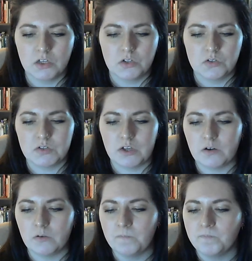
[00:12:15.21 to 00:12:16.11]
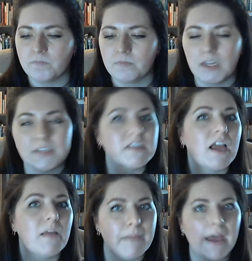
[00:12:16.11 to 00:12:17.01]
So it's
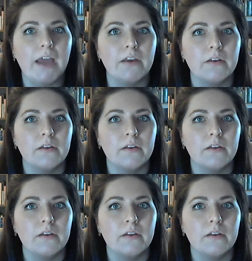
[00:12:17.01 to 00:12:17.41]
not bad.